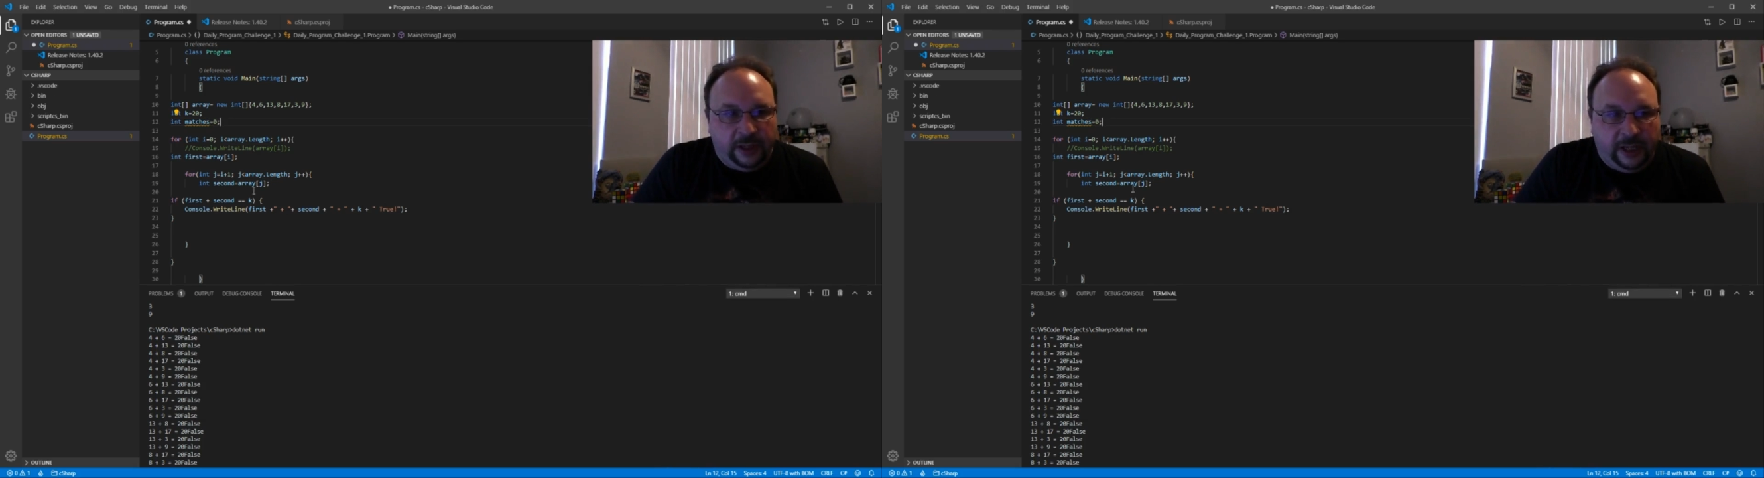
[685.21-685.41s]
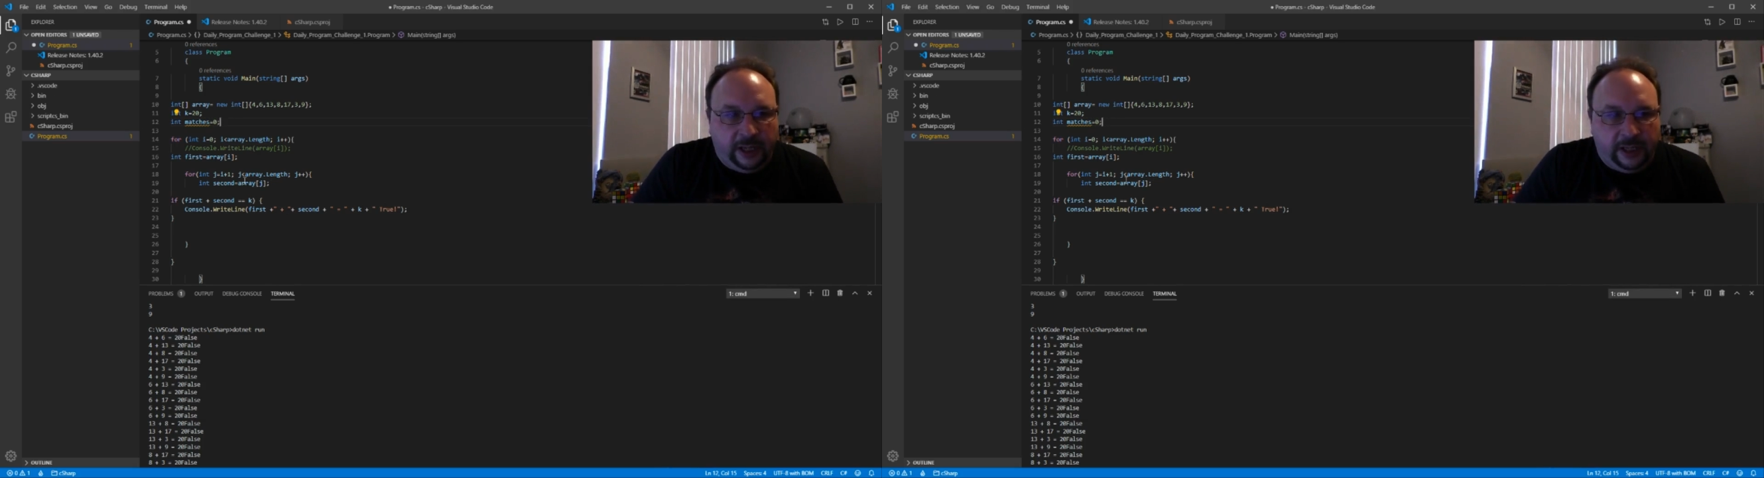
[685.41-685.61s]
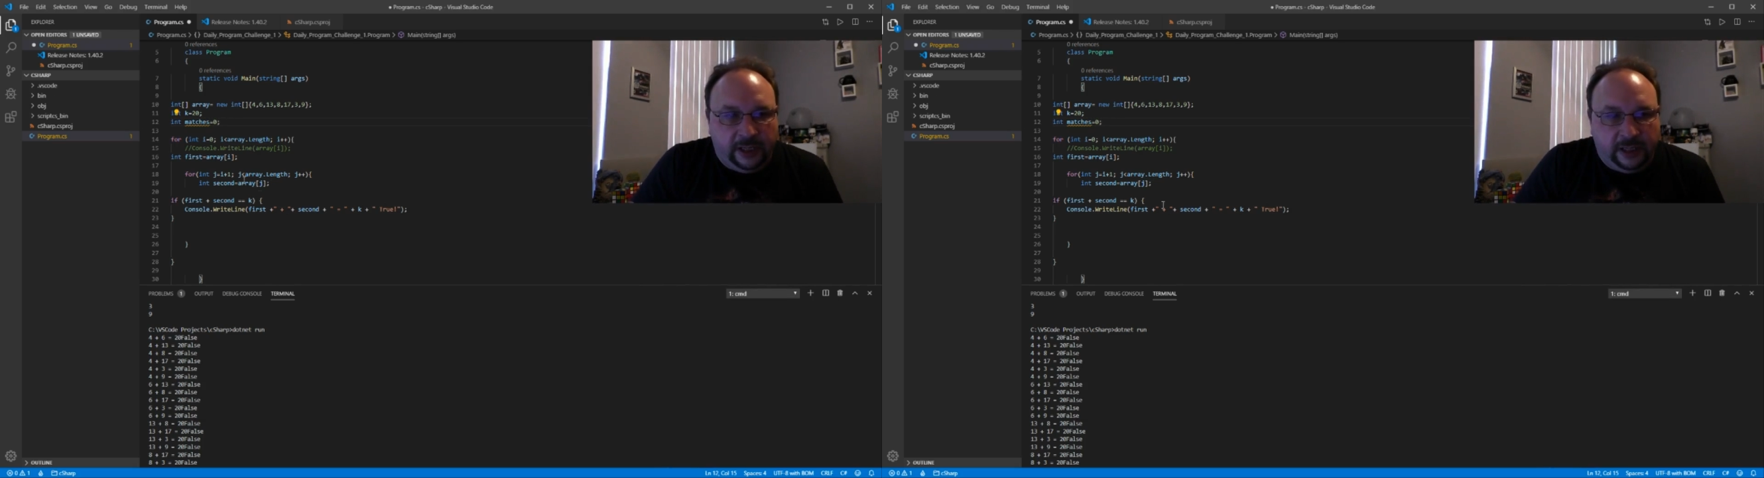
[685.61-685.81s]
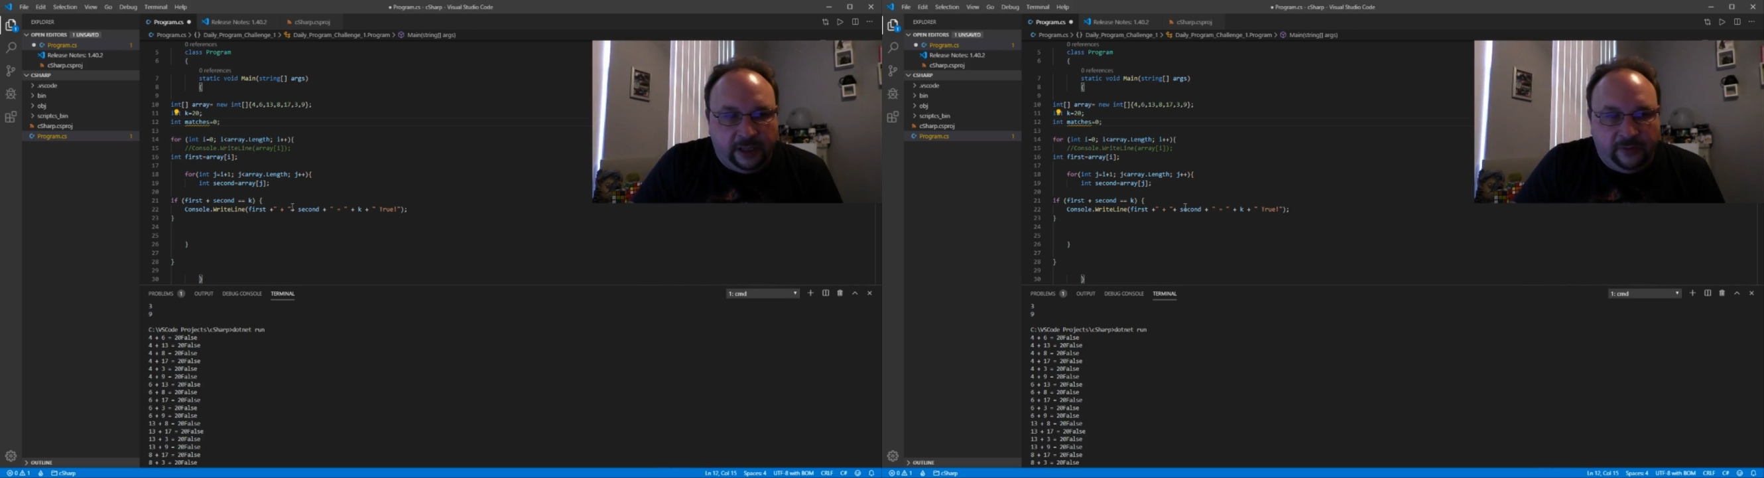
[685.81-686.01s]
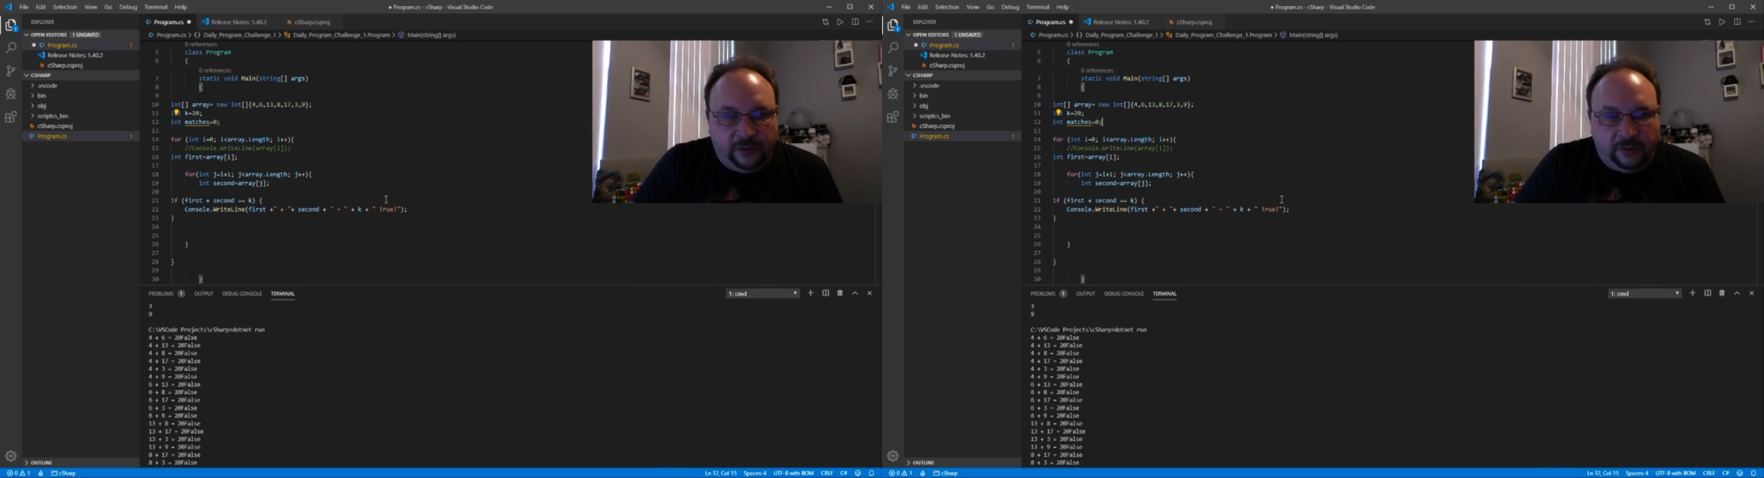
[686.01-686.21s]
And
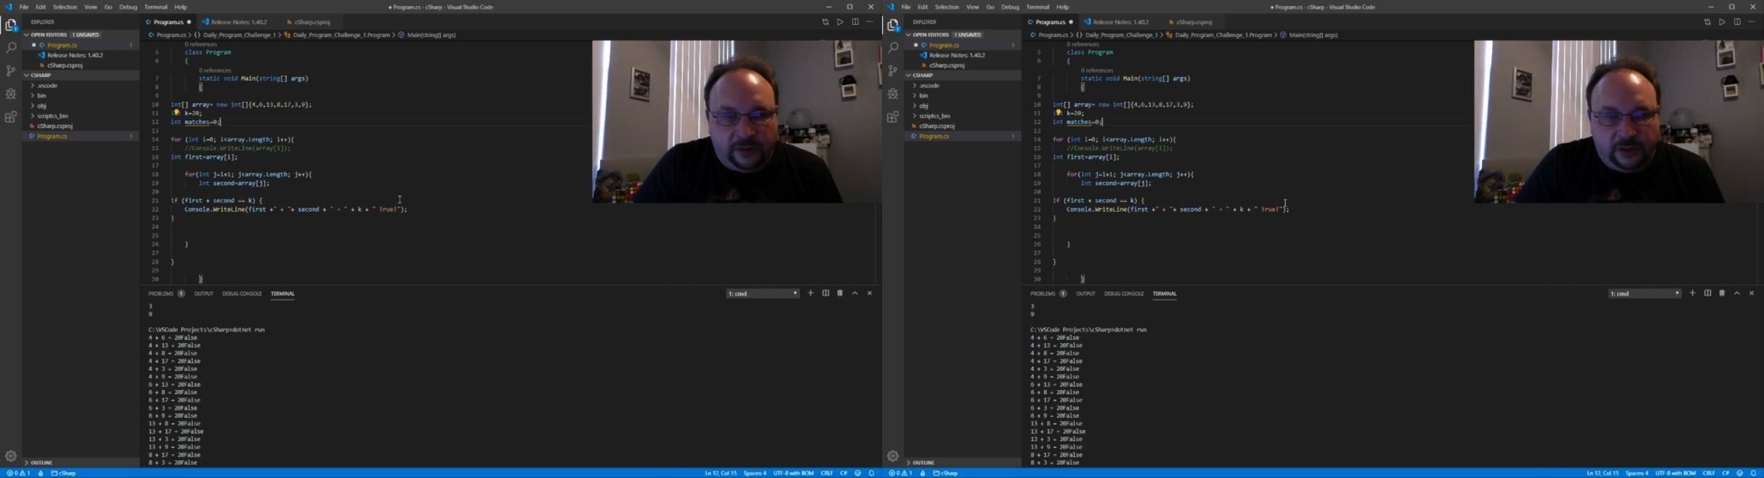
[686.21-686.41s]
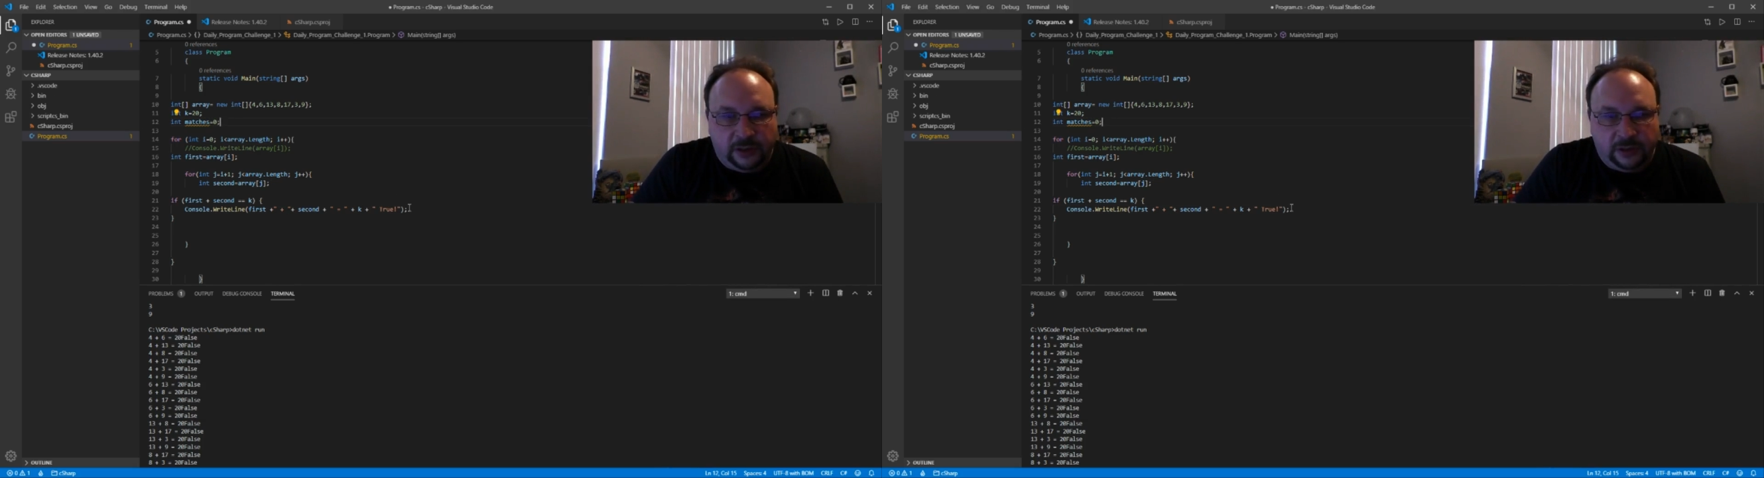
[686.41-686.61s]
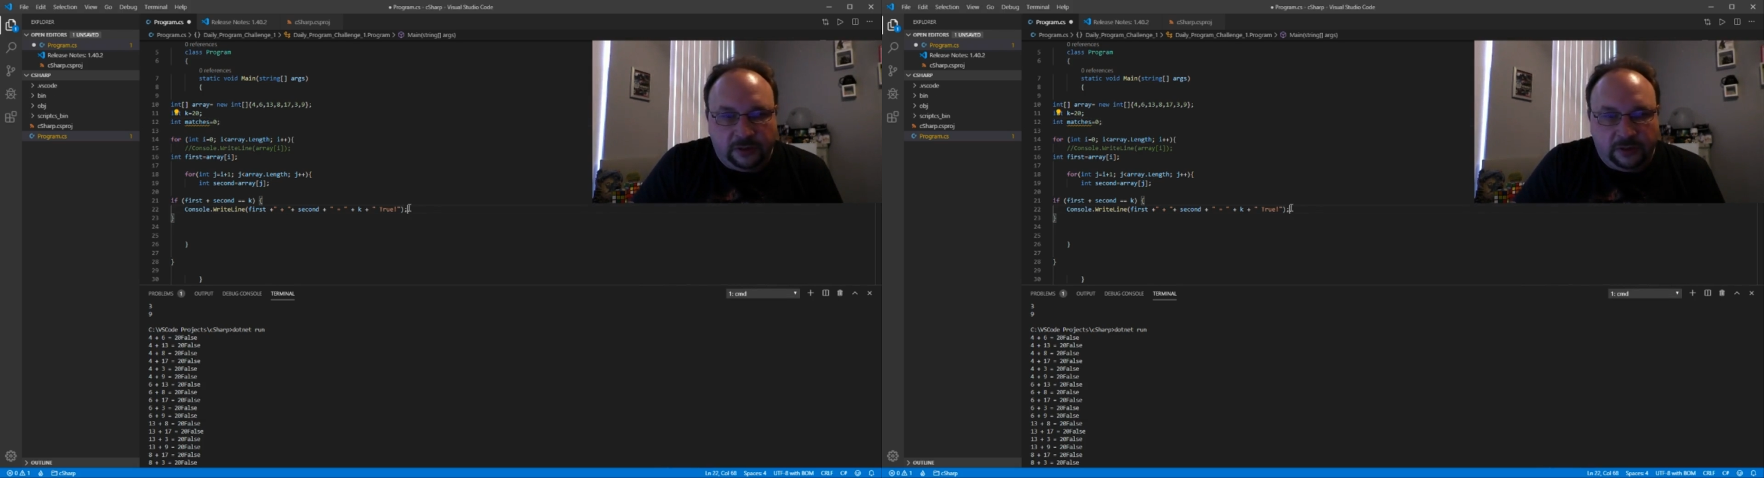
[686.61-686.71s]
if you return